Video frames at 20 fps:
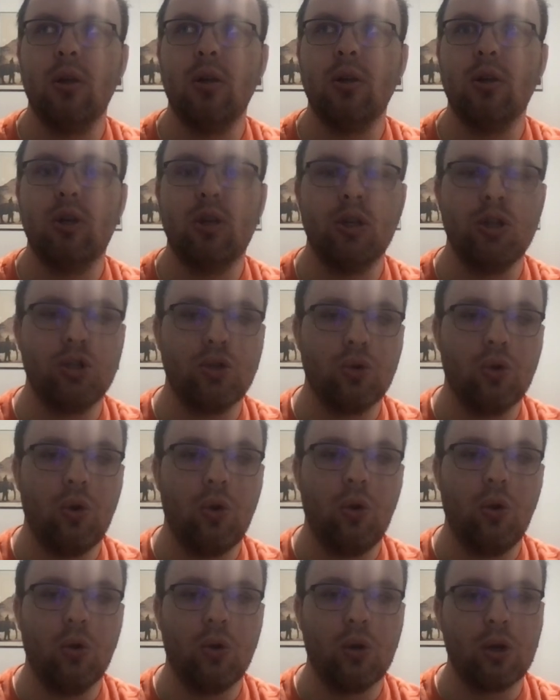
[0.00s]

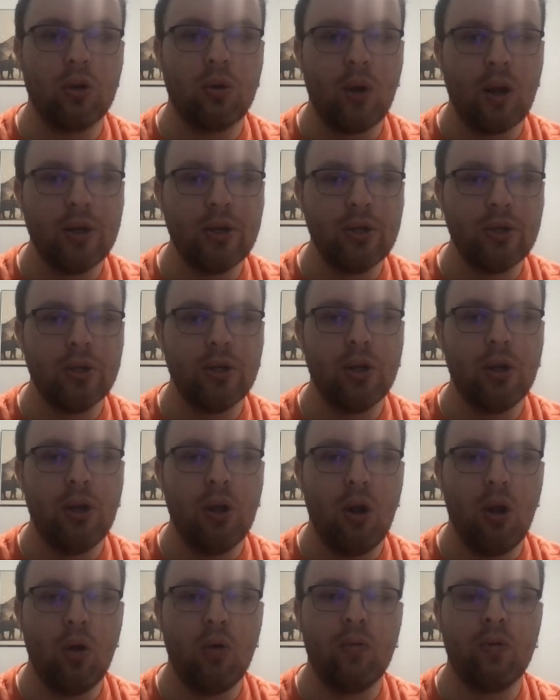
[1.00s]
control or crunch
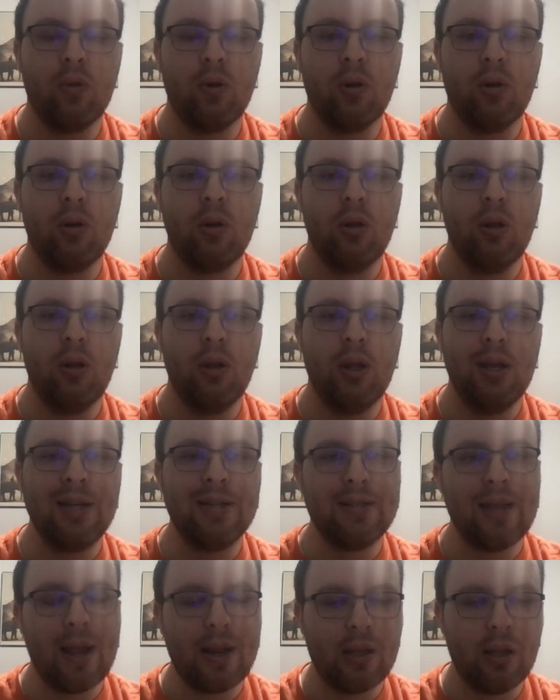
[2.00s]
over
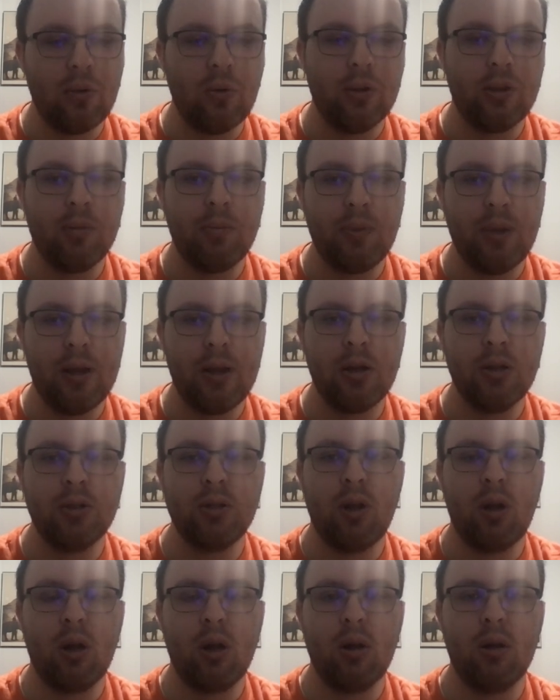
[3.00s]
exactly what the players
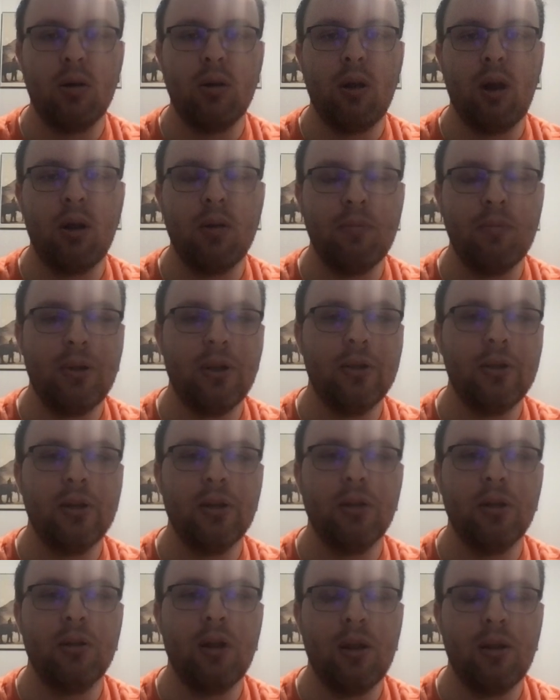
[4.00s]
are building
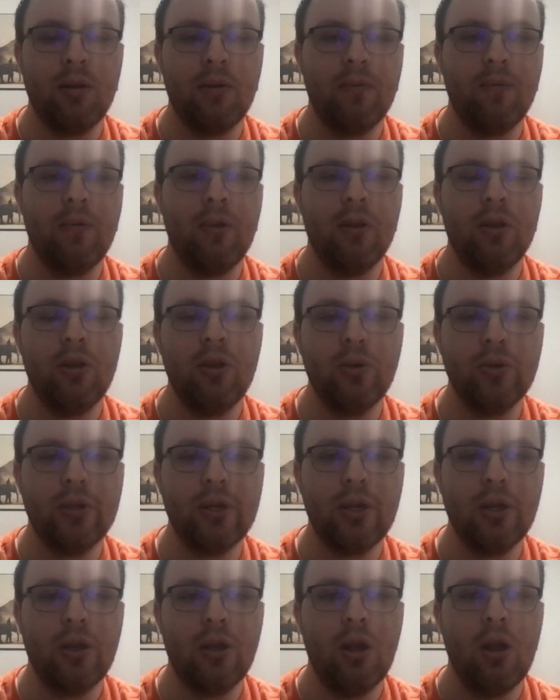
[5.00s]
and
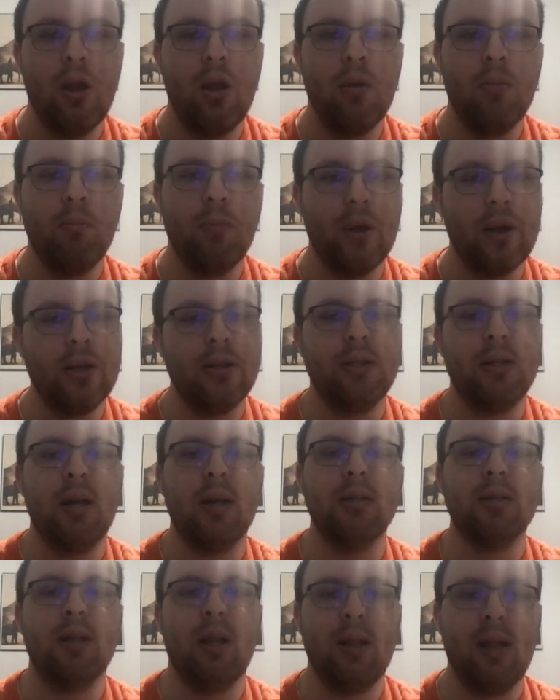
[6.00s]
using, but it
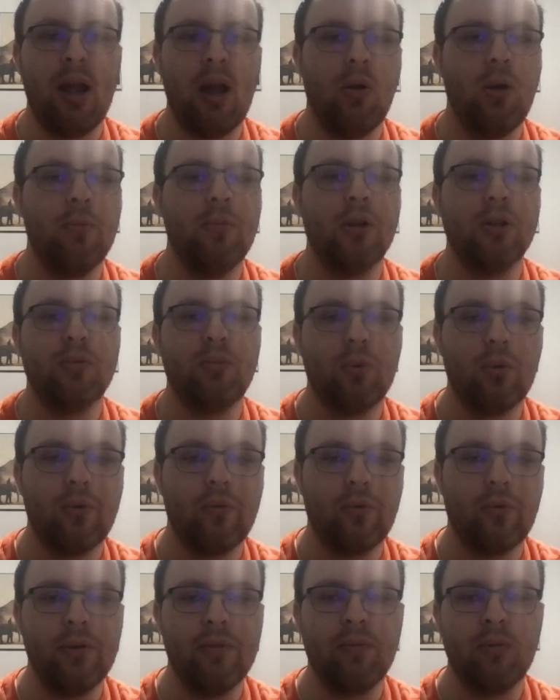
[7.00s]
does allow a much more
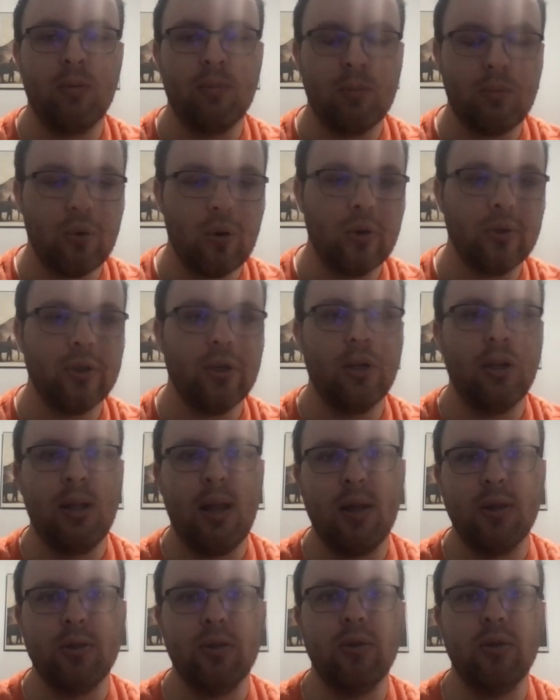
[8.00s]
free-form approach and allows you